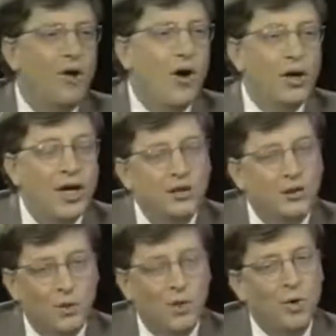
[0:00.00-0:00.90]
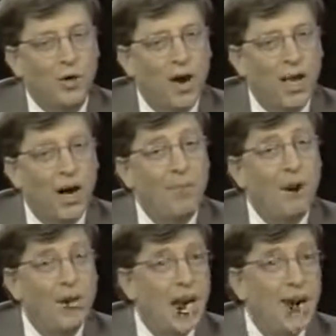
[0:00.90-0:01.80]
our history, we wake up
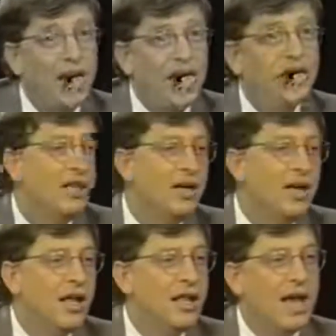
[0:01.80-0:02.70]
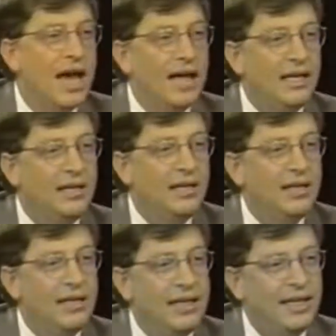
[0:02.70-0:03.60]
every day knowing that
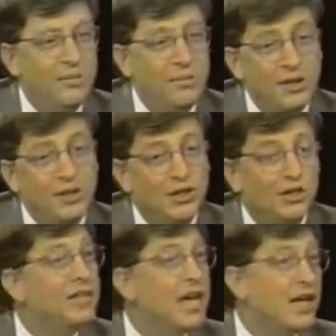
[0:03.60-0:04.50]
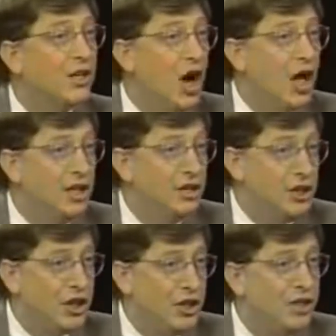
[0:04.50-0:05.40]
in the business of
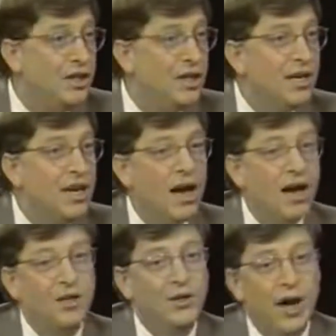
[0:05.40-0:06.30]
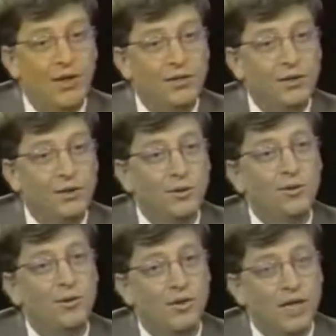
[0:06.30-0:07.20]
technology, you have
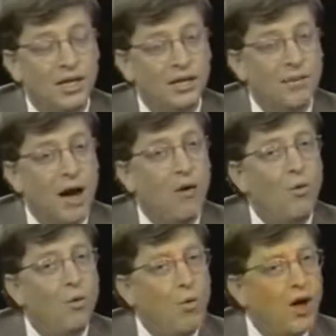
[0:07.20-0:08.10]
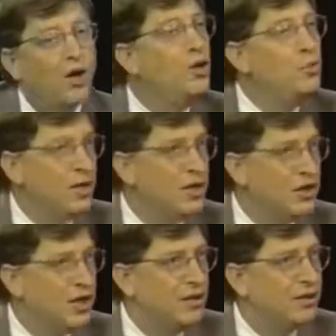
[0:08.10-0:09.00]
to think about what are you
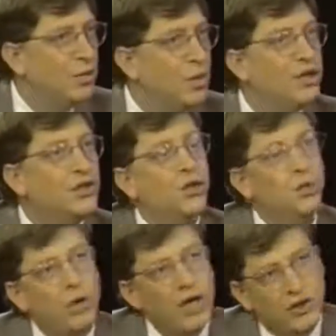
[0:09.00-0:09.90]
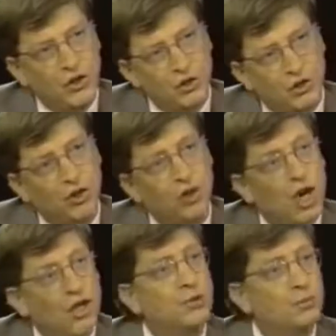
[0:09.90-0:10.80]
missing? What is the research or
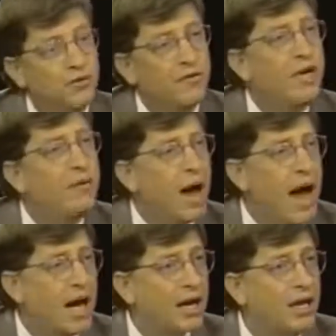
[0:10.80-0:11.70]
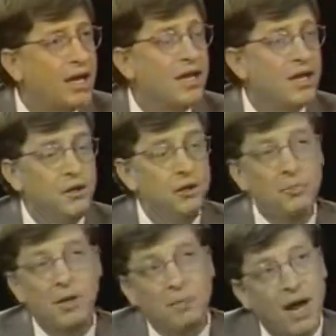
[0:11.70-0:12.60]
customer feedback that you
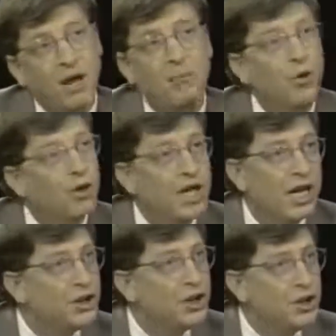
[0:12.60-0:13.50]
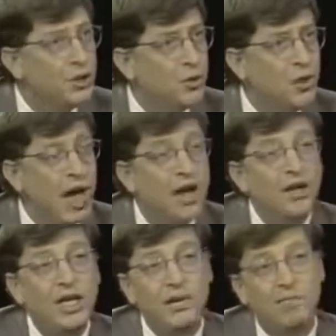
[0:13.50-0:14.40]
should be paying more attention to? And how
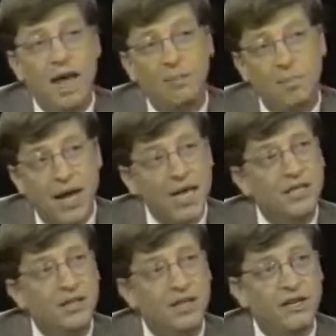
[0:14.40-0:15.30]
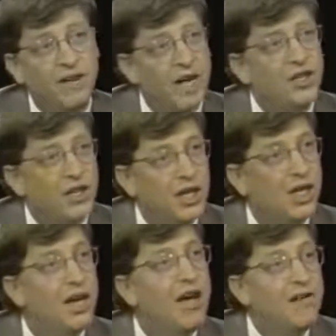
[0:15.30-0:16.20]
do you keep that pace of
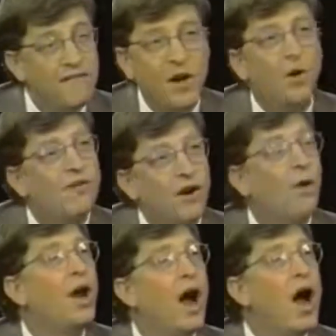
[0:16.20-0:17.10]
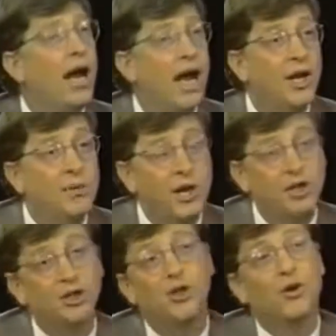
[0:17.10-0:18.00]
innovation very, very high? How do you
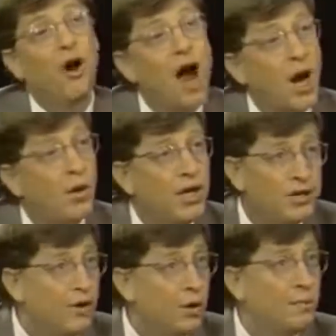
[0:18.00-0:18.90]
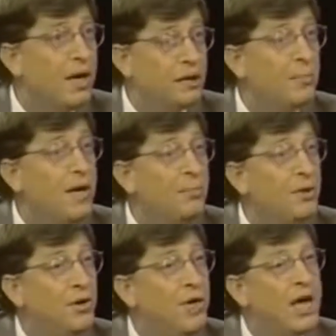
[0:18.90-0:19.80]
make sure you're hiring the very best
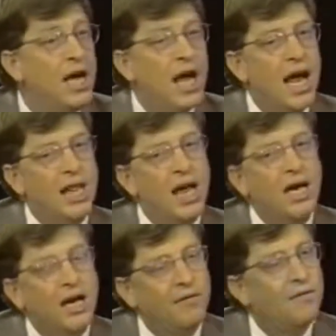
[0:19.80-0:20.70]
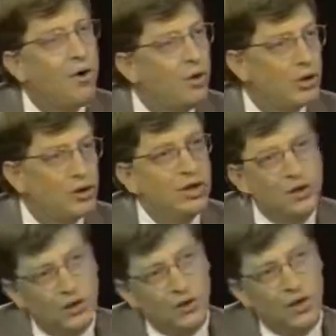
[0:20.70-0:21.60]
people? And that kind of focus
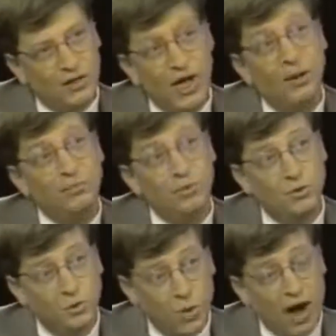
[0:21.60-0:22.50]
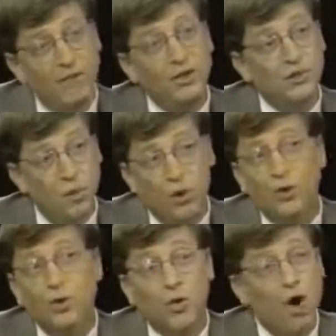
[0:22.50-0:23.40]
has helped drive us
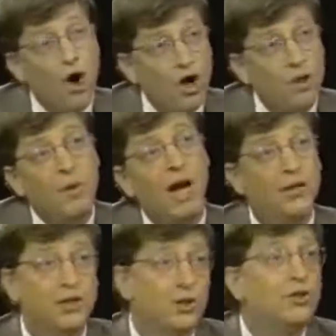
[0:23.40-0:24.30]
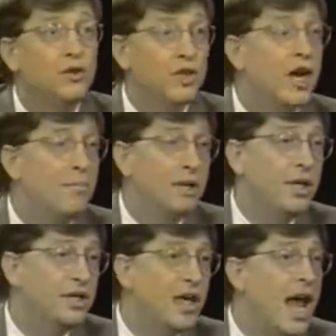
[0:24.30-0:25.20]
forward through all the milestones the
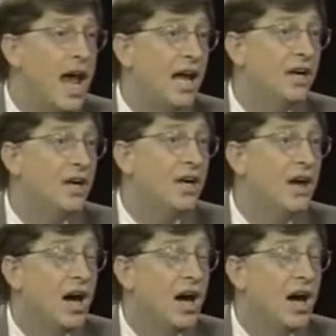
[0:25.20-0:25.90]
company has had.